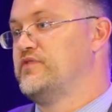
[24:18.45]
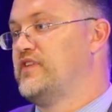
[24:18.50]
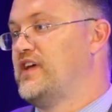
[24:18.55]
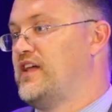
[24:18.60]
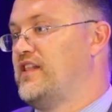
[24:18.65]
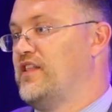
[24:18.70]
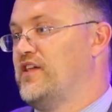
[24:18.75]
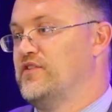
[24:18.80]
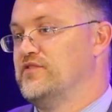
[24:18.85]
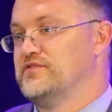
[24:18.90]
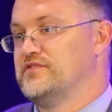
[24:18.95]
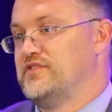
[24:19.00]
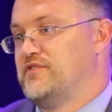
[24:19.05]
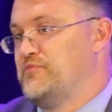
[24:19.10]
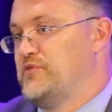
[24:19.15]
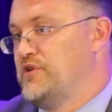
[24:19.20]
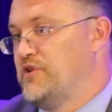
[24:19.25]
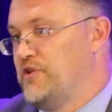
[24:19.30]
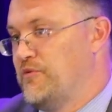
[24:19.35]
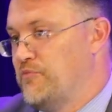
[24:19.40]
We've got loans that
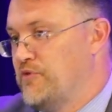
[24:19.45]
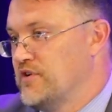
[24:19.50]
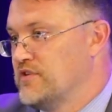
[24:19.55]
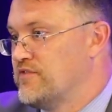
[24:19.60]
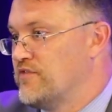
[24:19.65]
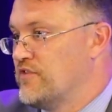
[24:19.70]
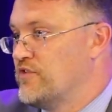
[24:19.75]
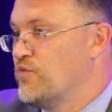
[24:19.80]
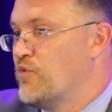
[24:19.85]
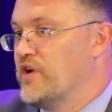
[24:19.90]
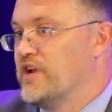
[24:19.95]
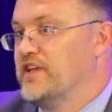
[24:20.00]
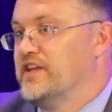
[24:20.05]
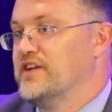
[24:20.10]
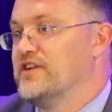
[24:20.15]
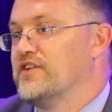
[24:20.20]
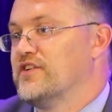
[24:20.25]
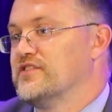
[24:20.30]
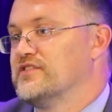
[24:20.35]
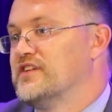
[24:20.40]
have been on the books for 20
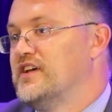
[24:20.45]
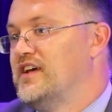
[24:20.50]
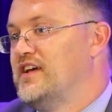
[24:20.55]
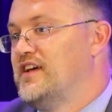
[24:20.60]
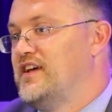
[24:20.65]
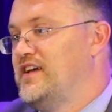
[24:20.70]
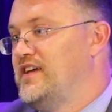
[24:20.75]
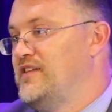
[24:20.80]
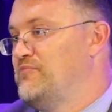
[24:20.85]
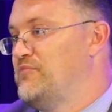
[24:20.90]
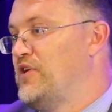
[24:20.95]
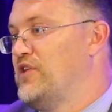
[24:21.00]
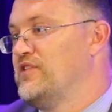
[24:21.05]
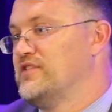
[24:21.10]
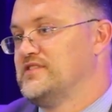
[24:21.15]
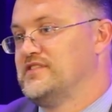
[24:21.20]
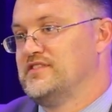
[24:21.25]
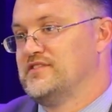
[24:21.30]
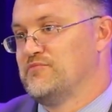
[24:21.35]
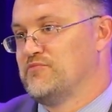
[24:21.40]
years, and
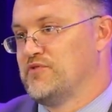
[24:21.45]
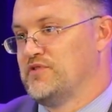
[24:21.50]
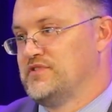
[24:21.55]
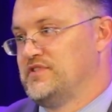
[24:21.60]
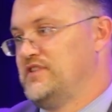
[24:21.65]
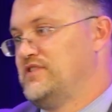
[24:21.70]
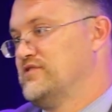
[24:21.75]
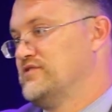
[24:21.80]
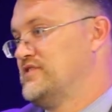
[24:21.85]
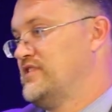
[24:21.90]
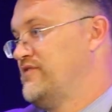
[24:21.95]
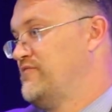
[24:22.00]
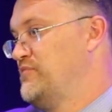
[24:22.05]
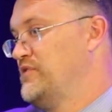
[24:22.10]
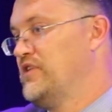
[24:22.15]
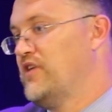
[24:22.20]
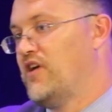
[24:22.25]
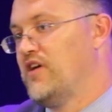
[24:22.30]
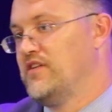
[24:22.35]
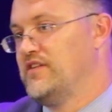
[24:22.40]
policies and procedures have
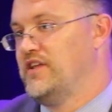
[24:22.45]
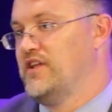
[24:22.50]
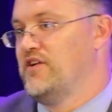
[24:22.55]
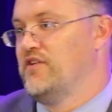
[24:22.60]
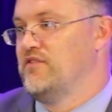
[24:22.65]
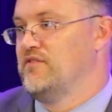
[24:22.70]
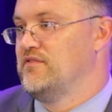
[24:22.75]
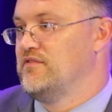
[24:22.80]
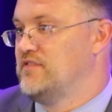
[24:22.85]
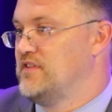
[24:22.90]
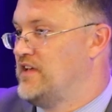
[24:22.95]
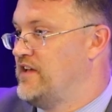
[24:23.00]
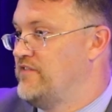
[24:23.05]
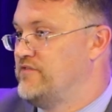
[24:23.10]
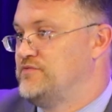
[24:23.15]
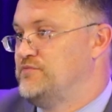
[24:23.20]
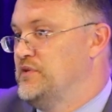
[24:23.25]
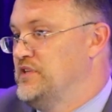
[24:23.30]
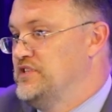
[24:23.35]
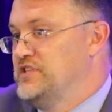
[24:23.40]

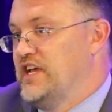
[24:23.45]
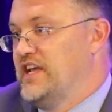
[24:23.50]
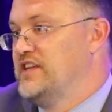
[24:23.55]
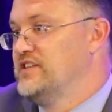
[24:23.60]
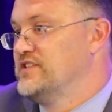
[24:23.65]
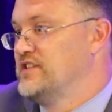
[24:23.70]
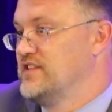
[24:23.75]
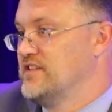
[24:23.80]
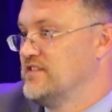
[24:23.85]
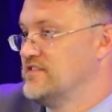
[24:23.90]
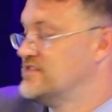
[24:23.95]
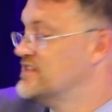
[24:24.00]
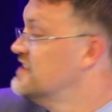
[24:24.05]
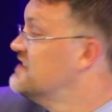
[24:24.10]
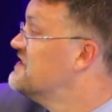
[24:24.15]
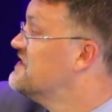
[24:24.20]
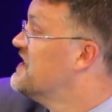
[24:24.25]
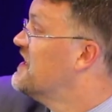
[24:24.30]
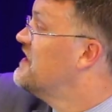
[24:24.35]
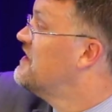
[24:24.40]
been changing
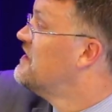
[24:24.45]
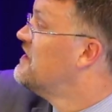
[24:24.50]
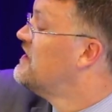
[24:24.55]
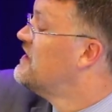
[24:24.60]
since then.